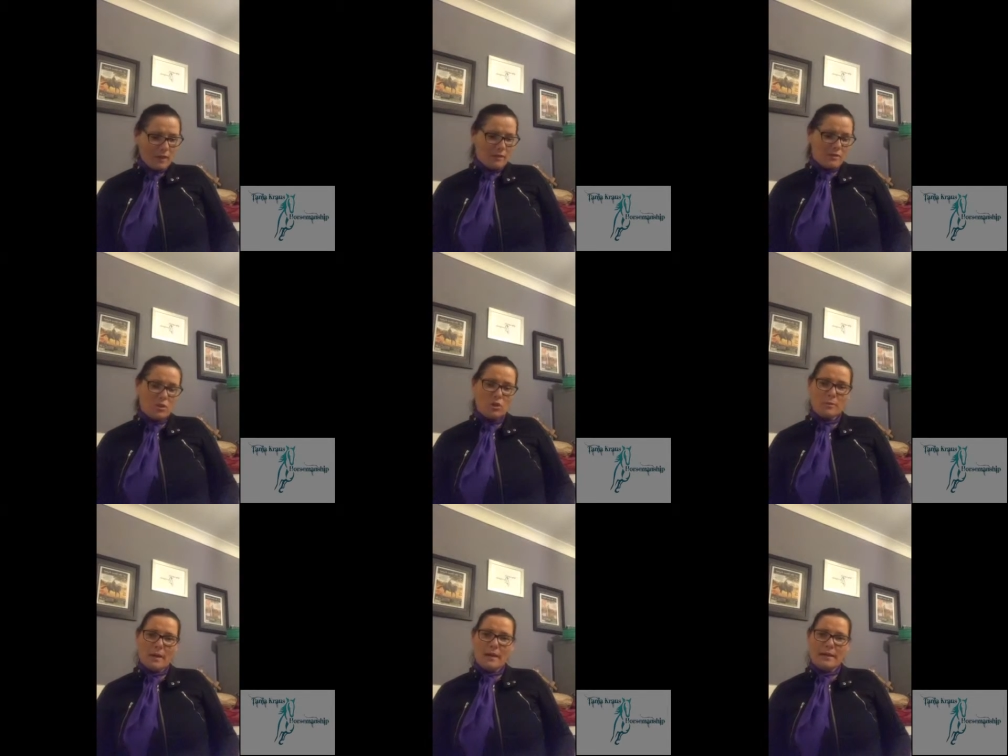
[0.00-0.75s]
It's
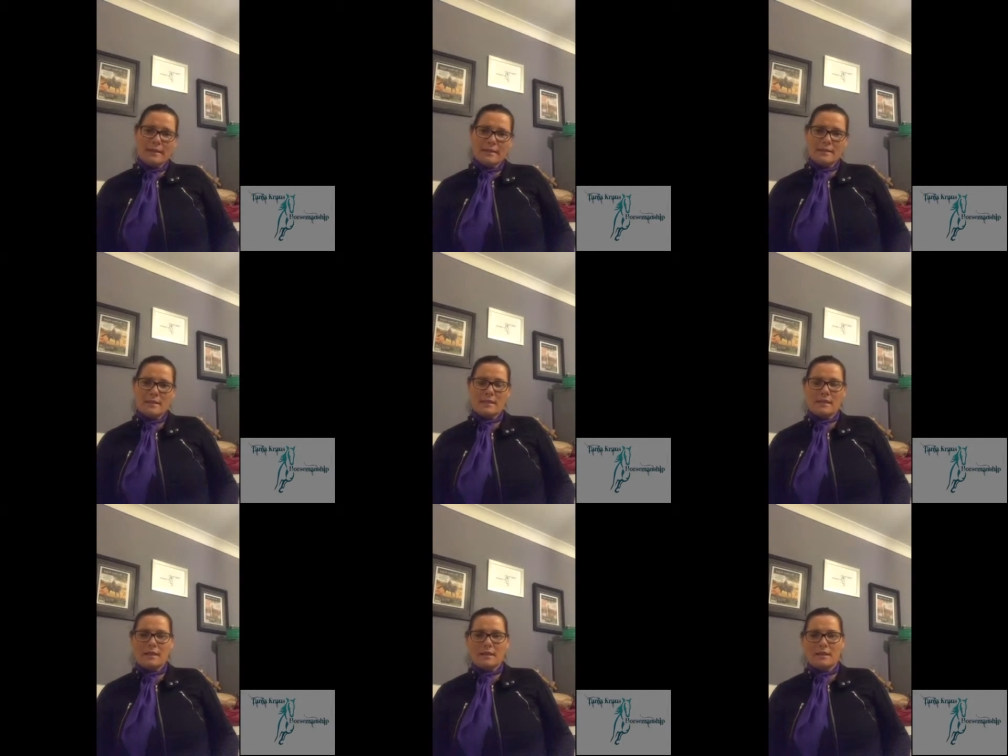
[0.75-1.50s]
not about getting to
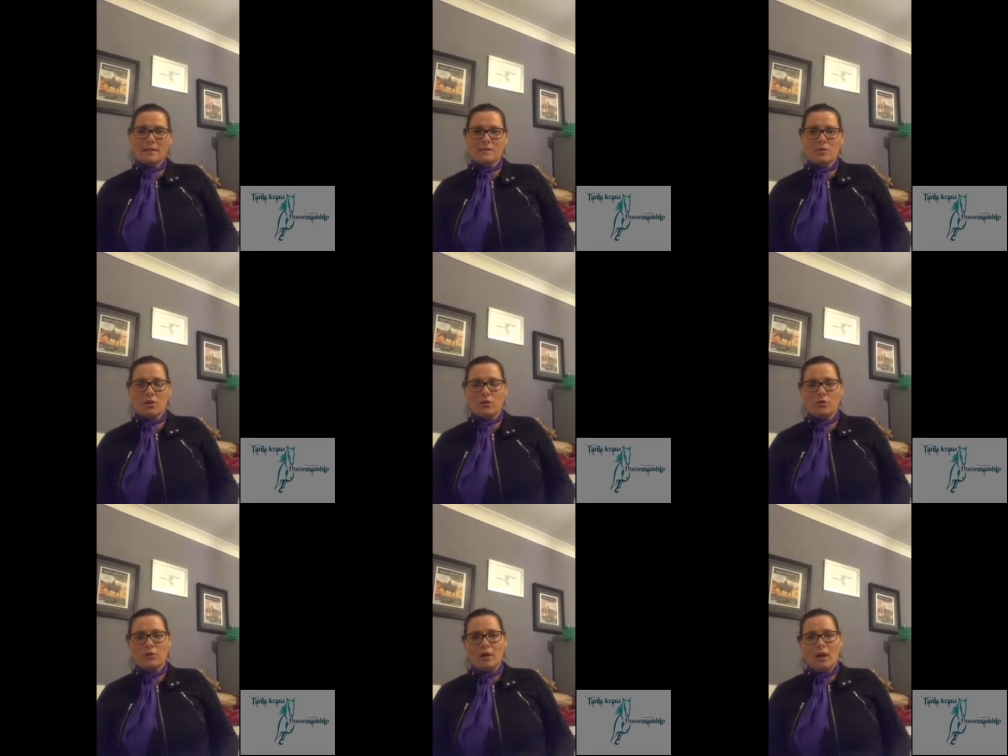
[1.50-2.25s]
the end.
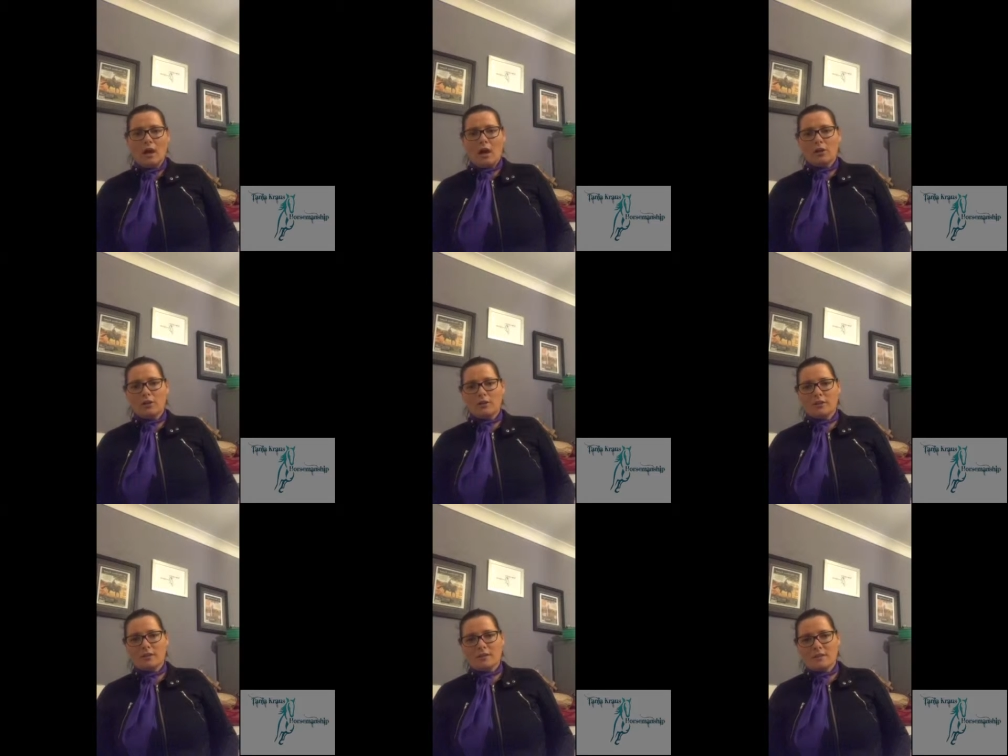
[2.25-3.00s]
I don't
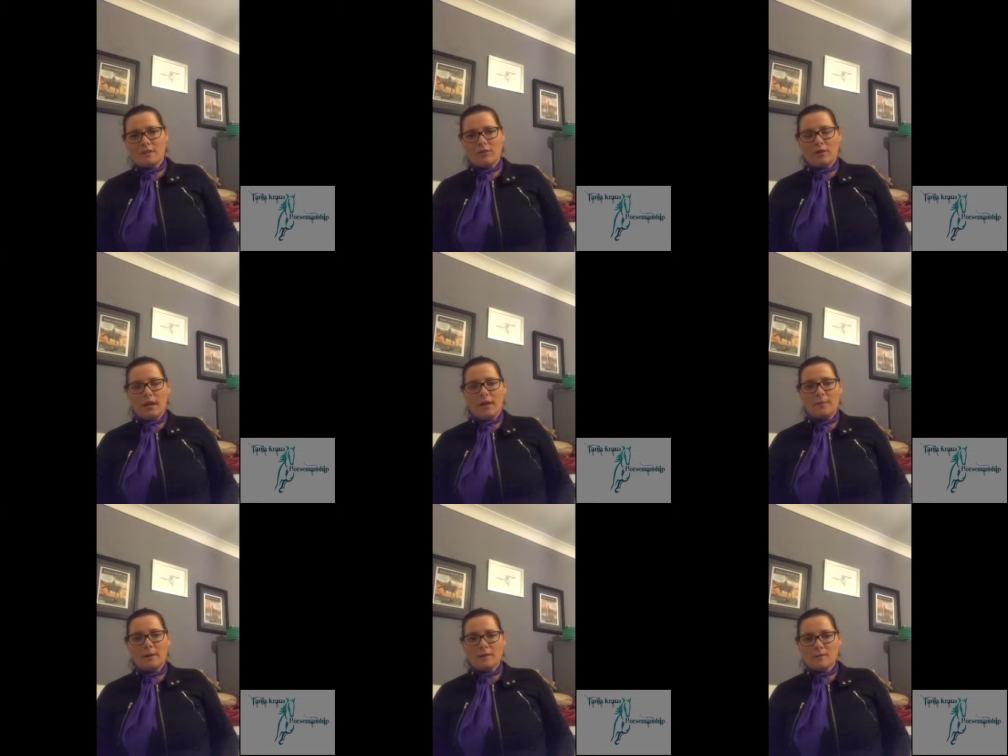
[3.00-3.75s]
think there's ever an
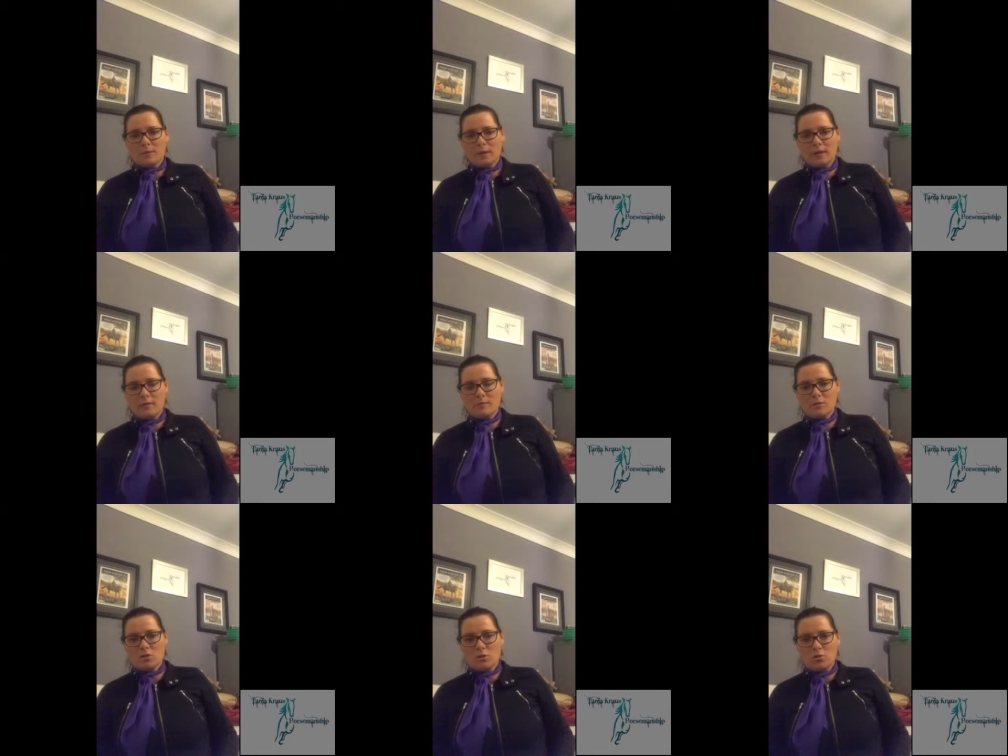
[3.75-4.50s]
apex when it
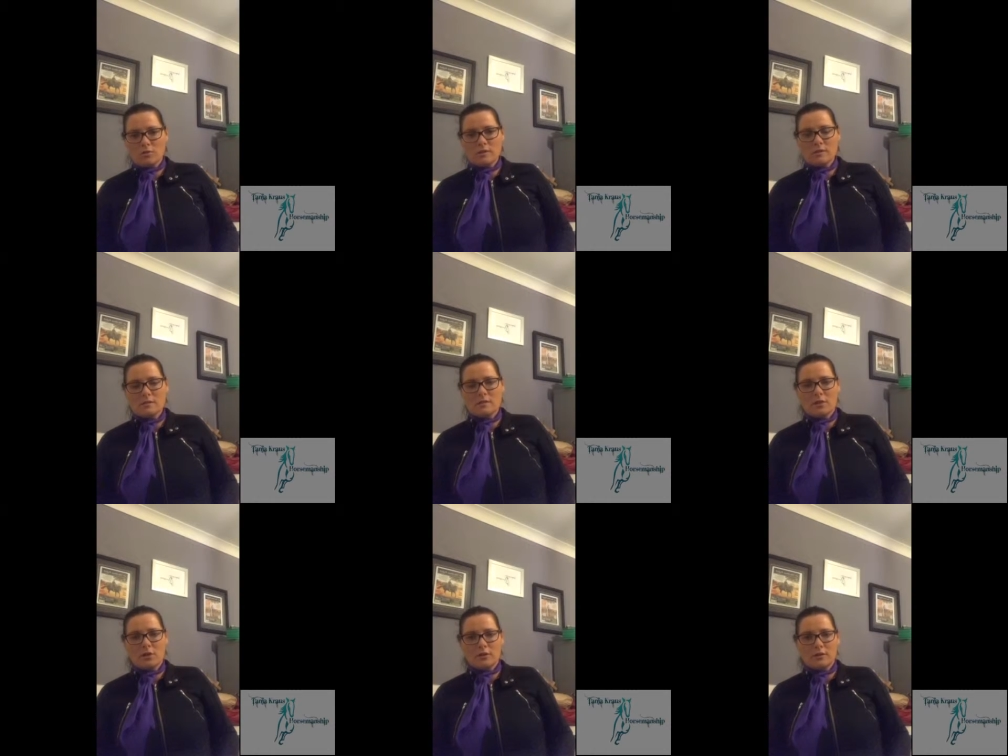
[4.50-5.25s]
comes to horses.
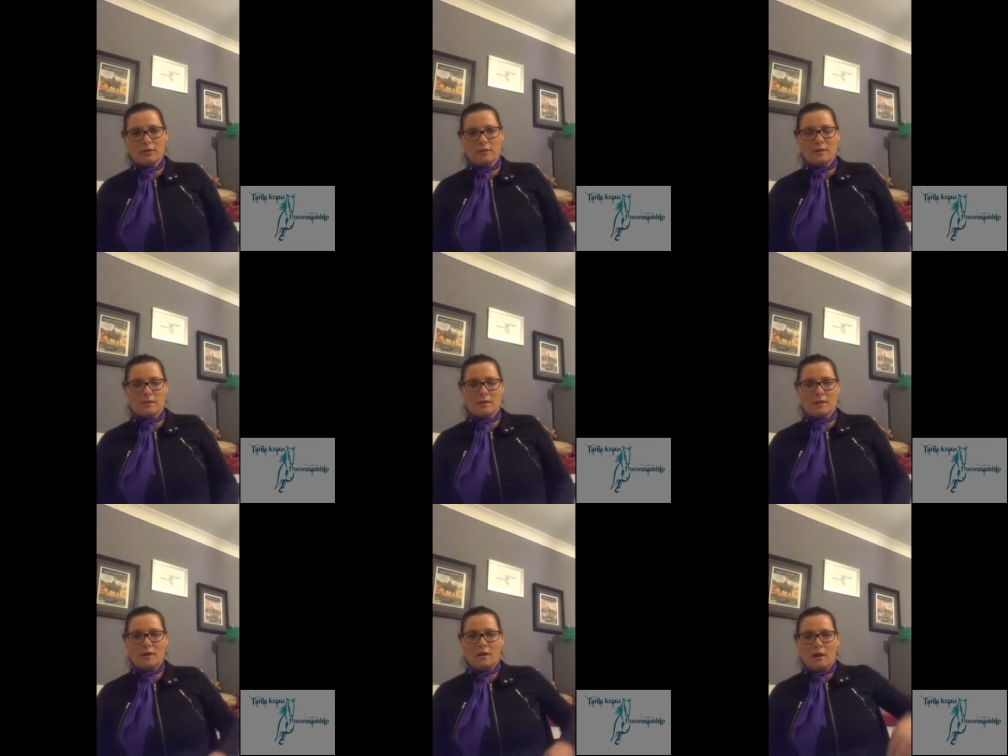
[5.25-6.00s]
I don't think there's
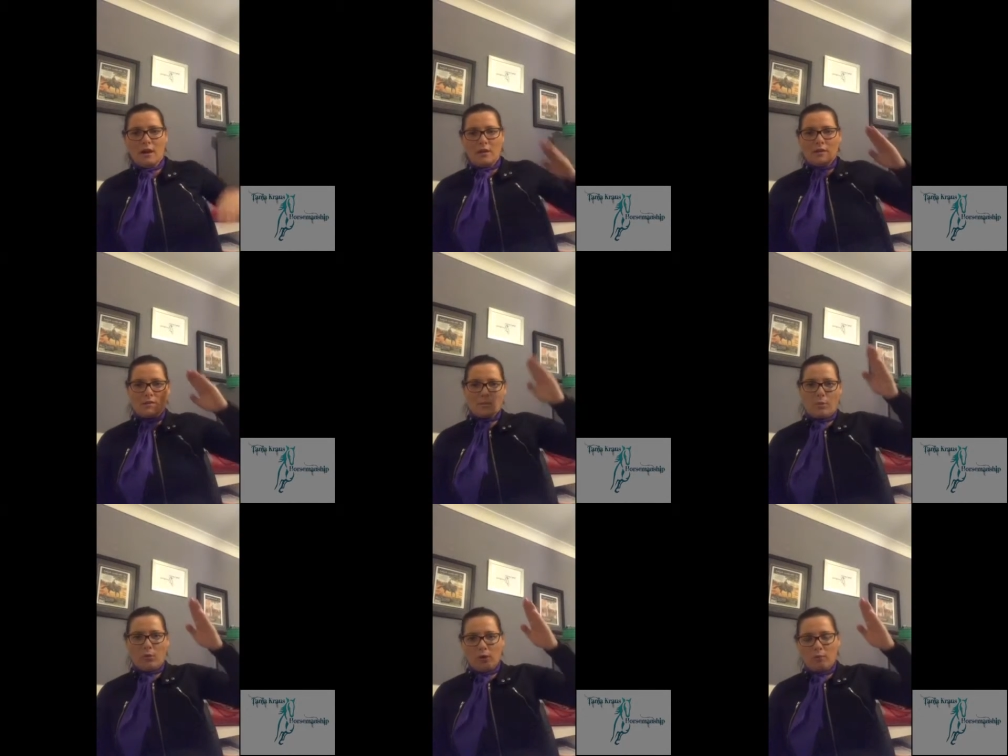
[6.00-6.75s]
a
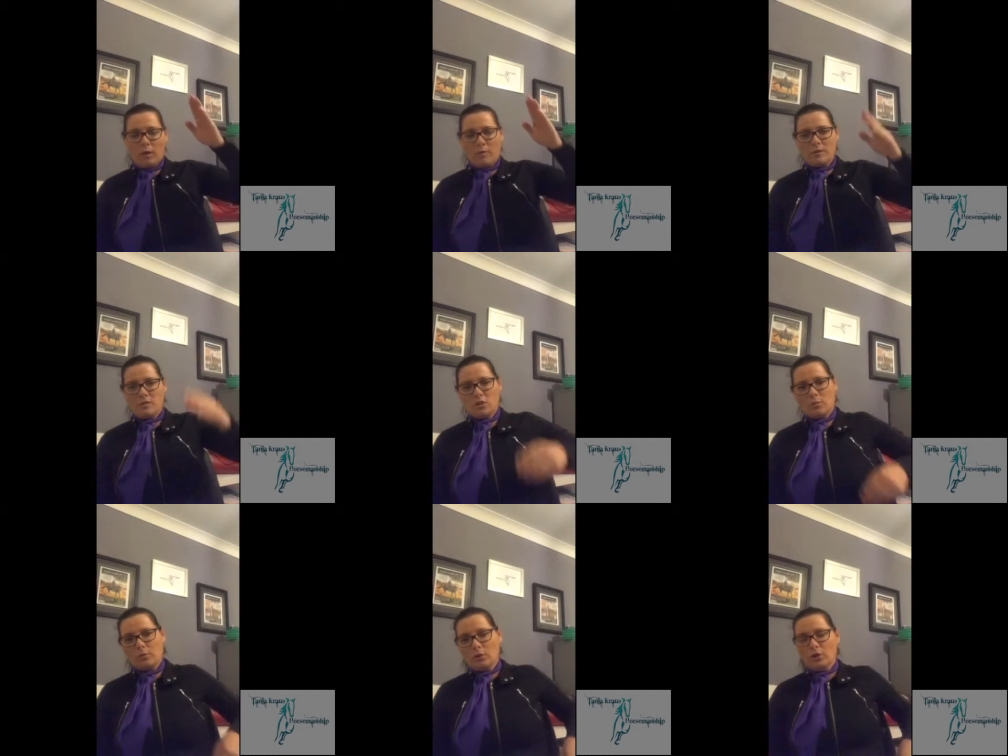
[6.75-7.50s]
point where we
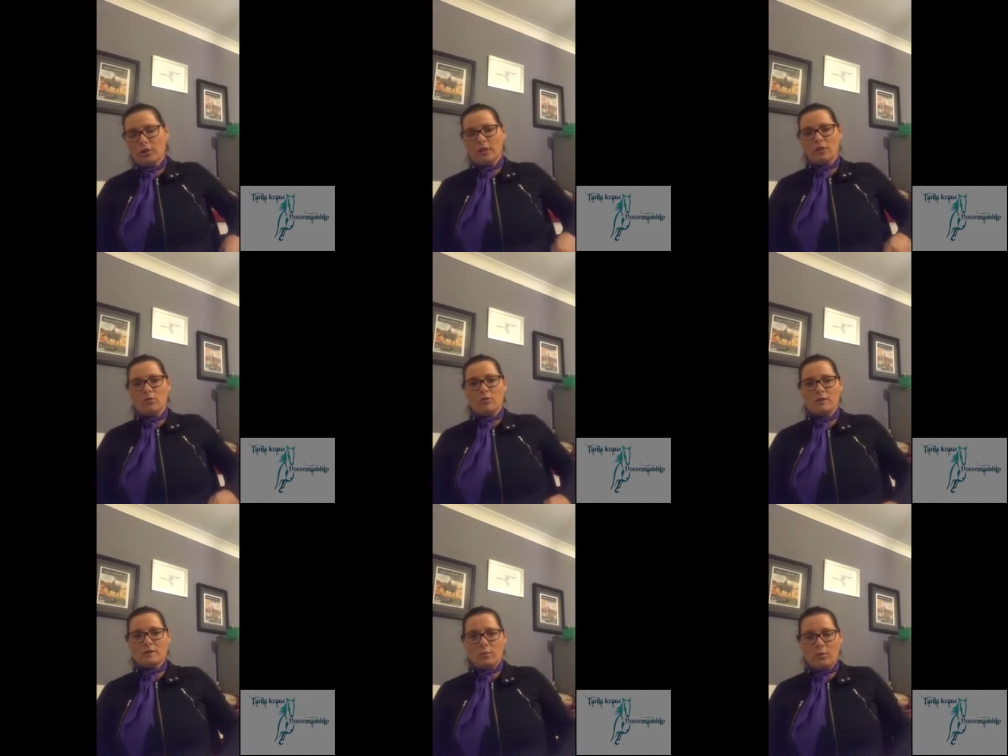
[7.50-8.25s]
stop learning, or
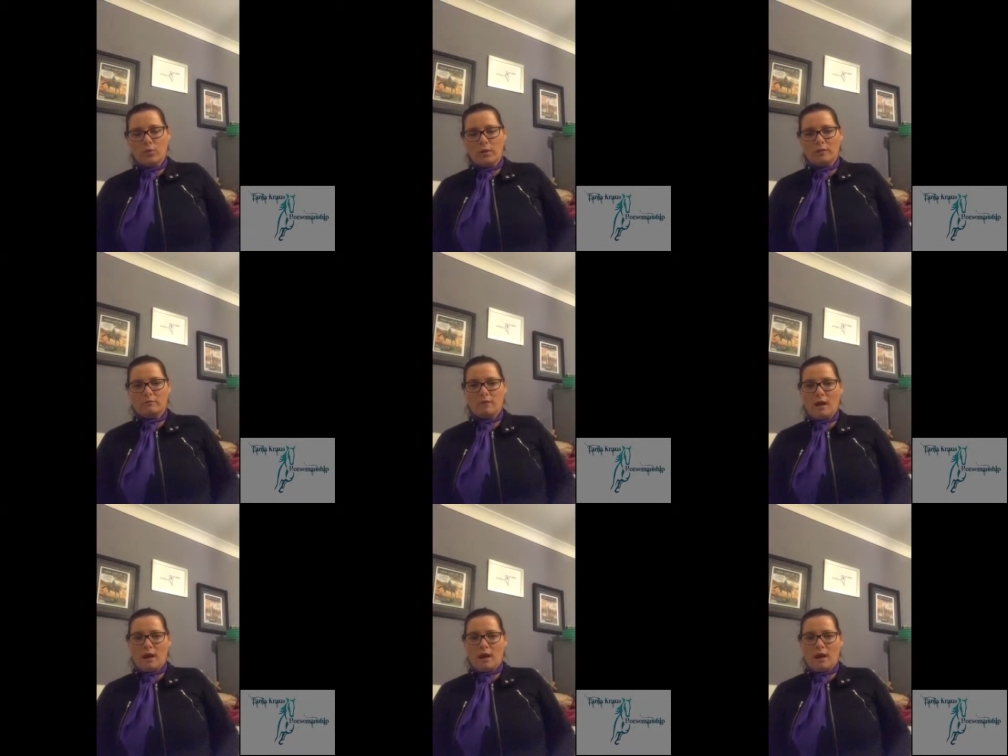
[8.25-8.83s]
there's a point,